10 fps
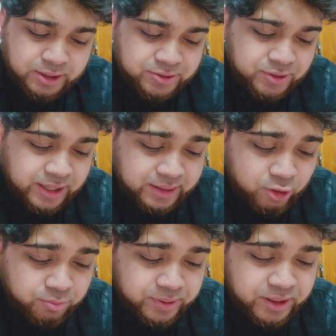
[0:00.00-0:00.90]
So at the
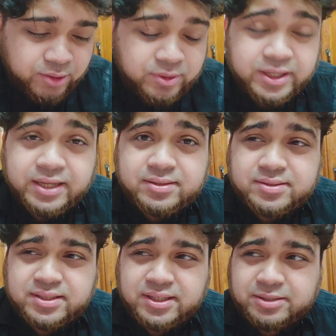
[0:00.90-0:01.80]
opening you will
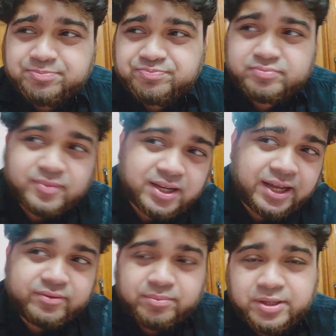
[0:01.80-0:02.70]
get
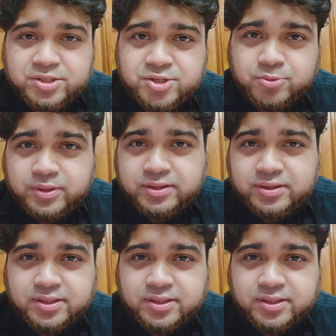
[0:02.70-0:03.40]
kind of a mixture with